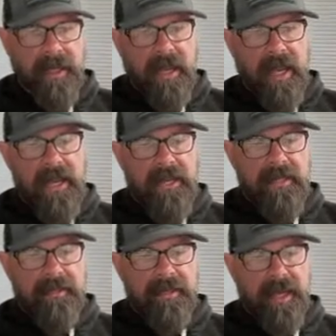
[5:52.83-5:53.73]

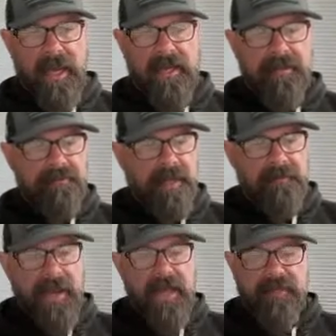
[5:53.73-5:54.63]
my
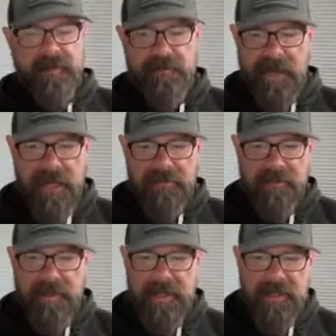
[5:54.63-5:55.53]
back's been bothering
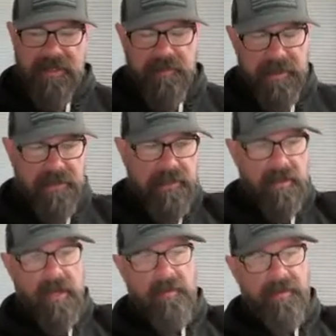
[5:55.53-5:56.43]
me, and it's been,
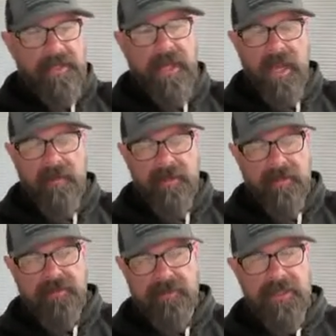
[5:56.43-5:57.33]
up and down, but
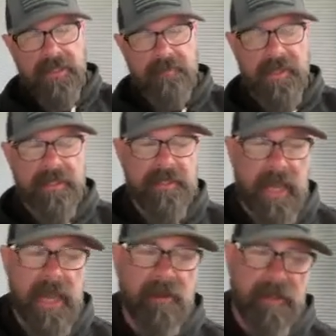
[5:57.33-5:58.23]
it's really been
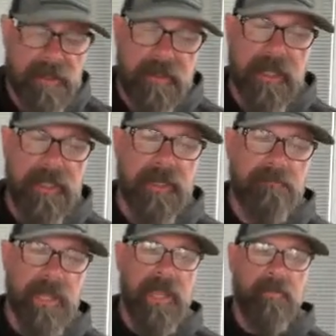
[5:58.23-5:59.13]
down, like in a bad